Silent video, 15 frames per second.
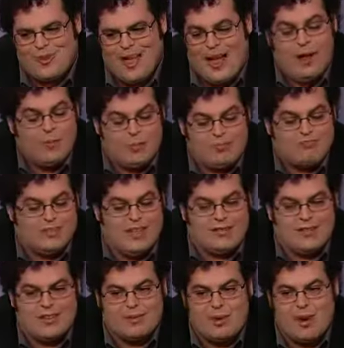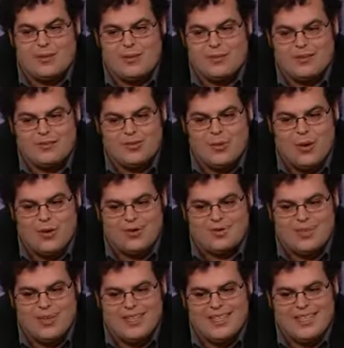I'll definitely be too
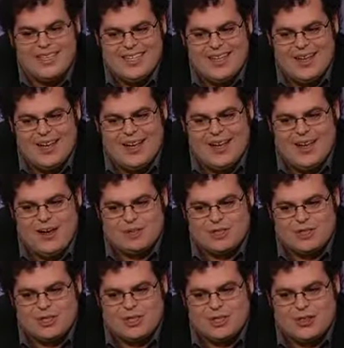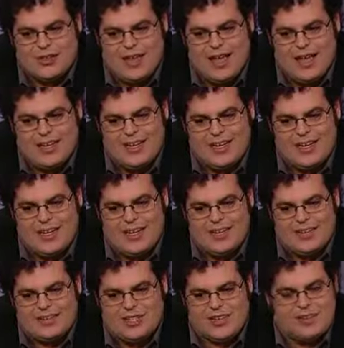old, but I'm sure
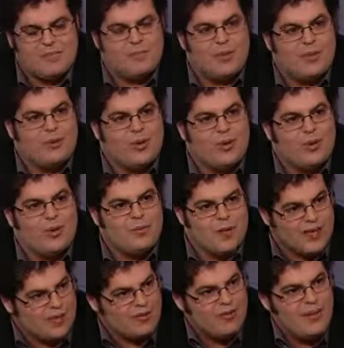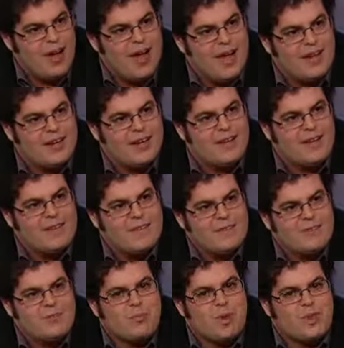that Justin Bieber will make a fine,
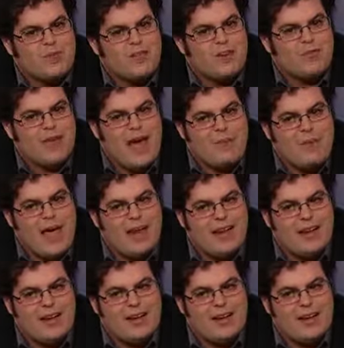put a little fat pad on